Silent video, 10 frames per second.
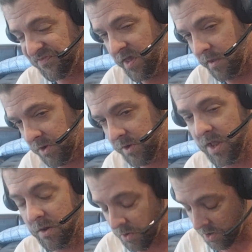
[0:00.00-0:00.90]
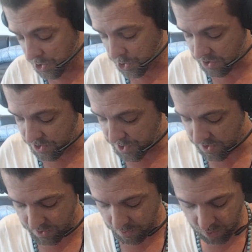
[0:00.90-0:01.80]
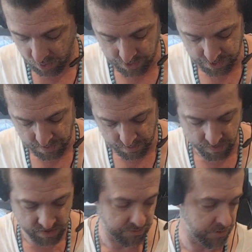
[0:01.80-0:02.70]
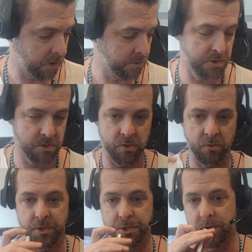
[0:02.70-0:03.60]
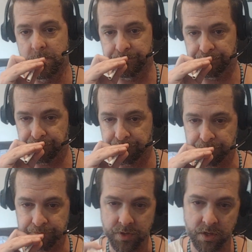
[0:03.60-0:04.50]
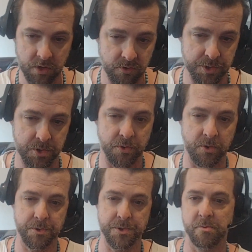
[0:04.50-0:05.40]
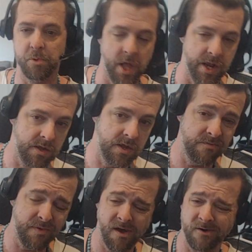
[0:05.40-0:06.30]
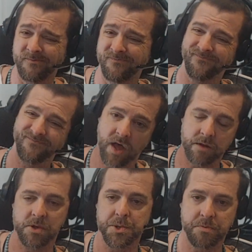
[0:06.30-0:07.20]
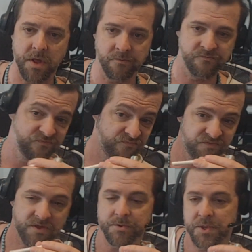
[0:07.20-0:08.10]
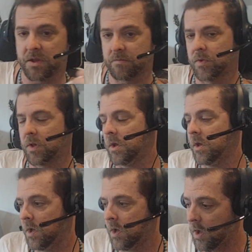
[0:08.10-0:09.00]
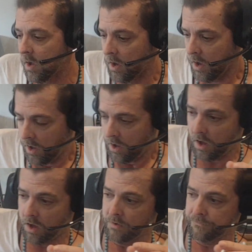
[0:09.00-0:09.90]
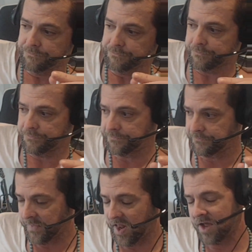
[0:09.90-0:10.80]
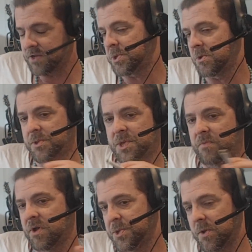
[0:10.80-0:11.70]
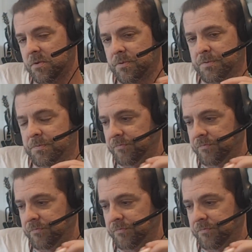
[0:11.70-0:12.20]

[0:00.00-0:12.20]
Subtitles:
every NATO country, sending the world into a 5-month-long nuclear winter, killing 2/3 of the planet in about 9 months from now, give or take. And I just don't see myself